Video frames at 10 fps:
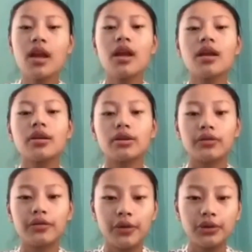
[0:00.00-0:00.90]
Your
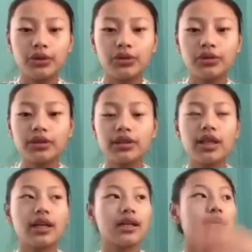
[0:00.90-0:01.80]
photos
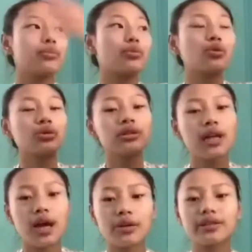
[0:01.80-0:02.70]
in most
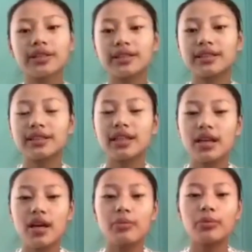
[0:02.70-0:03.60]
houses
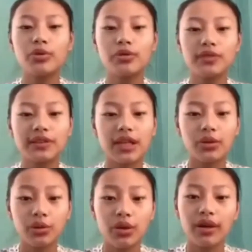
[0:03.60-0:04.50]
proves that you
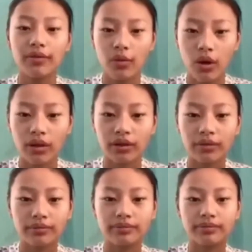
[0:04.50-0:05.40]
have won.
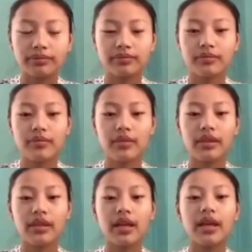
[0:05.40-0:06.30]

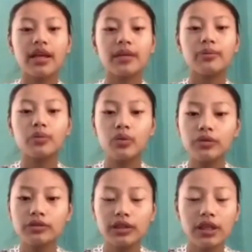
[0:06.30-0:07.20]
It proves
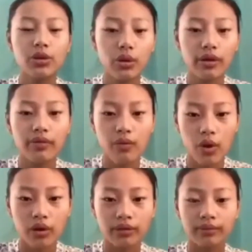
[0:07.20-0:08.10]
that you have
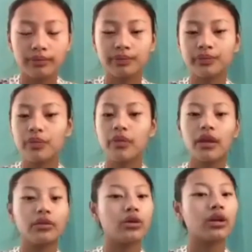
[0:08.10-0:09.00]
won
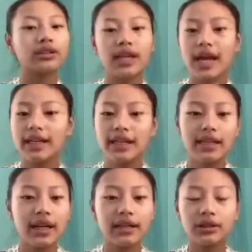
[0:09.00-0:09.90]
not any
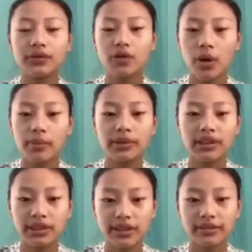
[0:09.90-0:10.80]
kind of
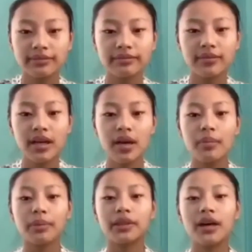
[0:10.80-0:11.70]
competition, but
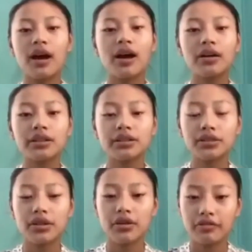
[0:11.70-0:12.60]
the hearts
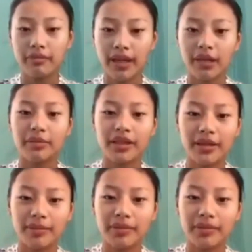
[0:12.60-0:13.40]
of many people.